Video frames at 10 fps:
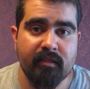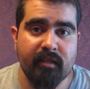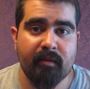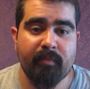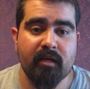
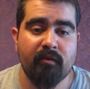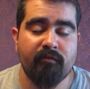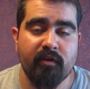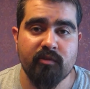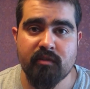They become
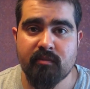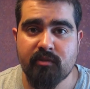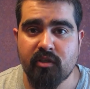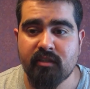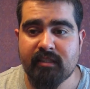friends with some
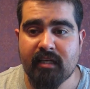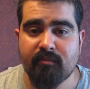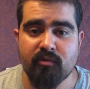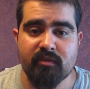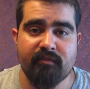circus
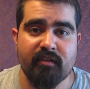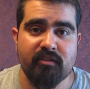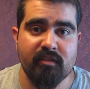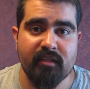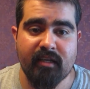animals, and
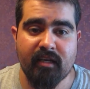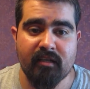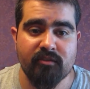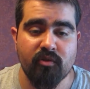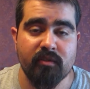eventually they
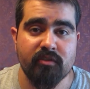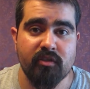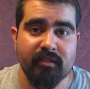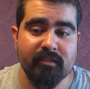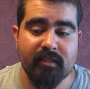join the
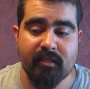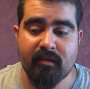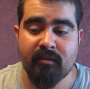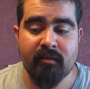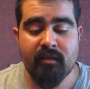circus and
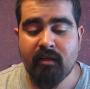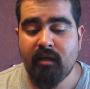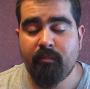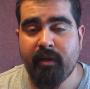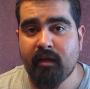
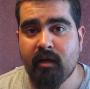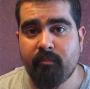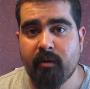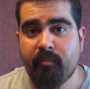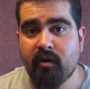
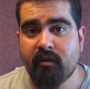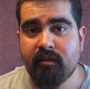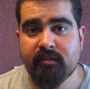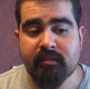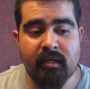become a part of
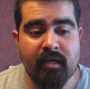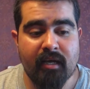this.